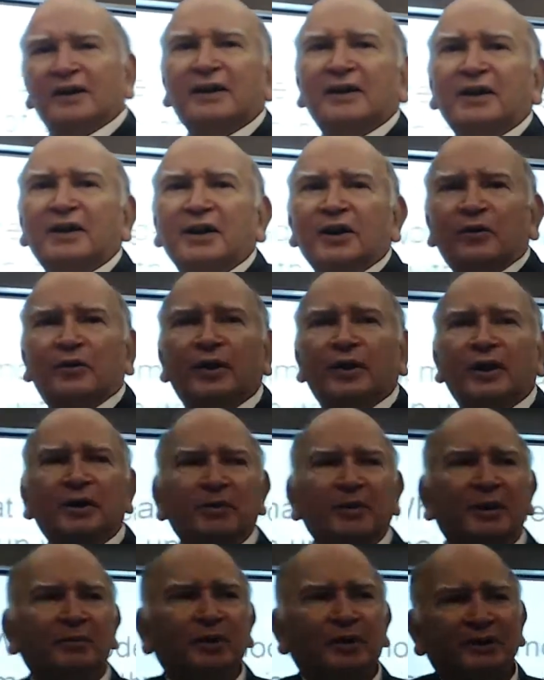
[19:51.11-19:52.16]
whereby,
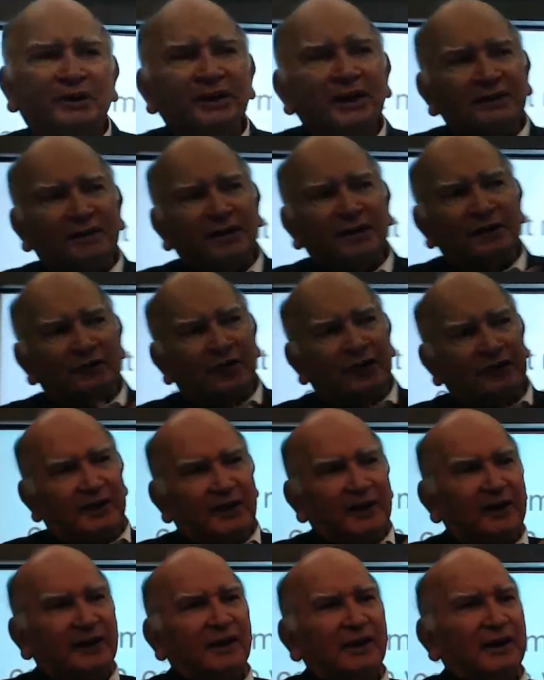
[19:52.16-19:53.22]
in a sense, we are saying
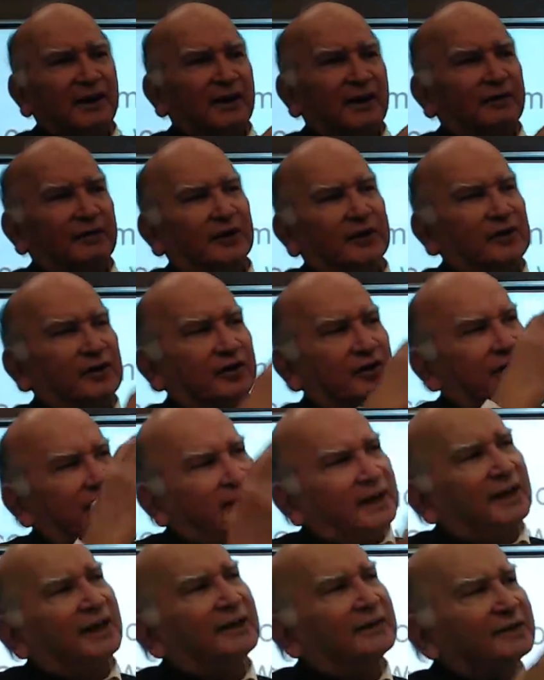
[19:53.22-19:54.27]
we are creating a
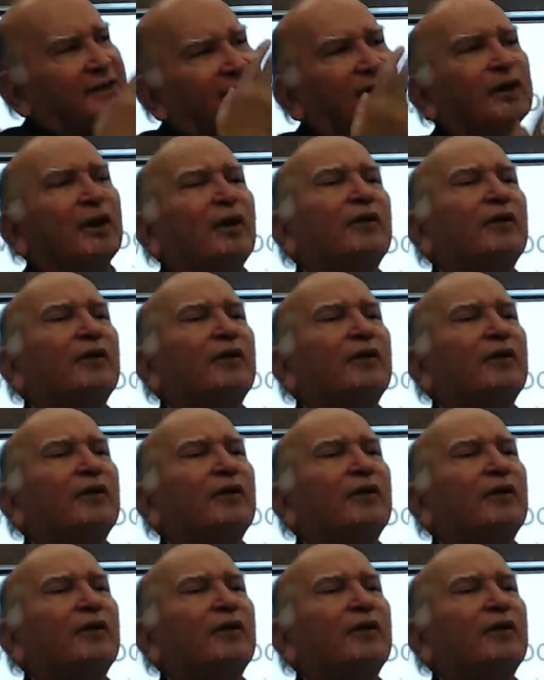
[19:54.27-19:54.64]
set of